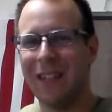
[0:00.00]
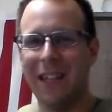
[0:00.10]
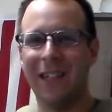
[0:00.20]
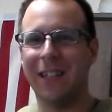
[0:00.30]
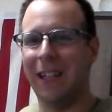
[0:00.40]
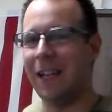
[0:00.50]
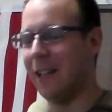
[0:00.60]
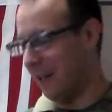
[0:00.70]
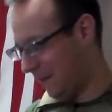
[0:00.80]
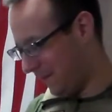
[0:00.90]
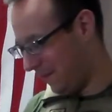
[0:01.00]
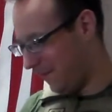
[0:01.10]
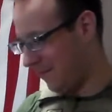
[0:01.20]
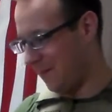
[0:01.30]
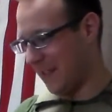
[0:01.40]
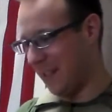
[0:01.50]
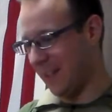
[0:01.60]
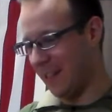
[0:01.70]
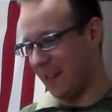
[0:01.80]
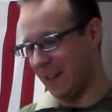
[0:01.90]
it doesn't like it. It
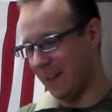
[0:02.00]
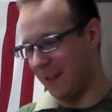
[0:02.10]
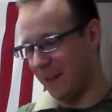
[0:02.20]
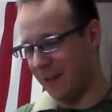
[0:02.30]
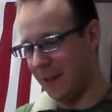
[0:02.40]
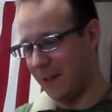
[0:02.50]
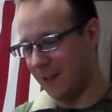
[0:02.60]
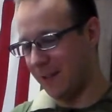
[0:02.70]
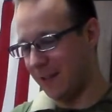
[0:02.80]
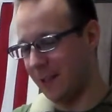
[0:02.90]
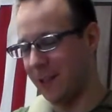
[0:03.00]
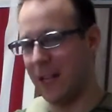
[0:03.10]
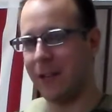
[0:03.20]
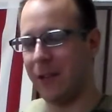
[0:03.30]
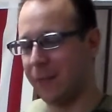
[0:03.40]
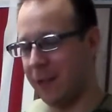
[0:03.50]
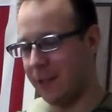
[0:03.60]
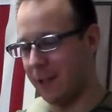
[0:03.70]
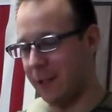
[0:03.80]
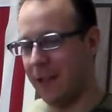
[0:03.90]
doesn't like it at all. This is actually pretty
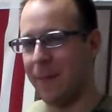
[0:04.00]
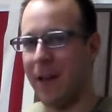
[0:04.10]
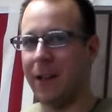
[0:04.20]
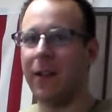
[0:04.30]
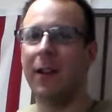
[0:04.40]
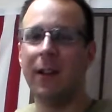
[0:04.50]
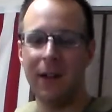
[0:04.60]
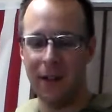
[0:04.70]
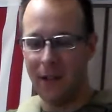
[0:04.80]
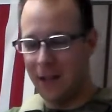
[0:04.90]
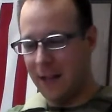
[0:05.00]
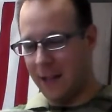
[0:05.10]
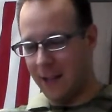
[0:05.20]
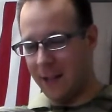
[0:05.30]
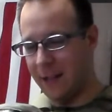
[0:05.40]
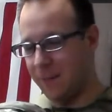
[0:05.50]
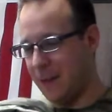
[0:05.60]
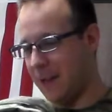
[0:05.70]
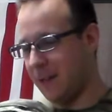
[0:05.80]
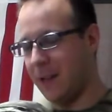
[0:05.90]
solidly made, and that's
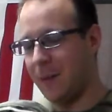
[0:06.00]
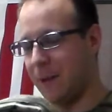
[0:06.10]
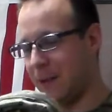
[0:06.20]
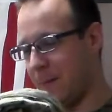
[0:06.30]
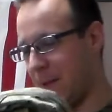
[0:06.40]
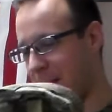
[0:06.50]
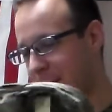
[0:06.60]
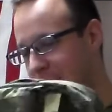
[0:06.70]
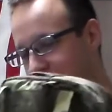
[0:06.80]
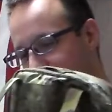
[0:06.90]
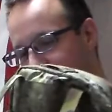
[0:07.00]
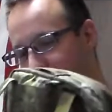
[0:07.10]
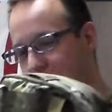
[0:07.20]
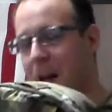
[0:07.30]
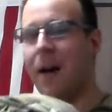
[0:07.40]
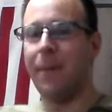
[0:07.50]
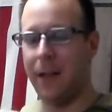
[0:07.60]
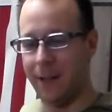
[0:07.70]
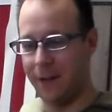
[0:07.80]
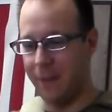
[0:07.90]
me talking about something that's not
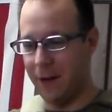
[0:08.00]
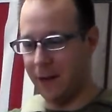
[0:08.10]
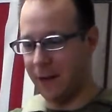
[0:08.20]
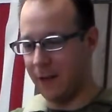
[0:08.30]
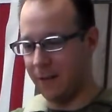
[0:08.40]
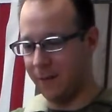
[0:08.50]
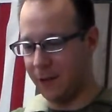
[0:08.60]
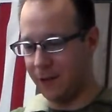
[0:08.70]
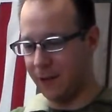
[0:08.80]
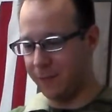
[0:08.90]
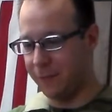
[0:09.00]
made in America, which is a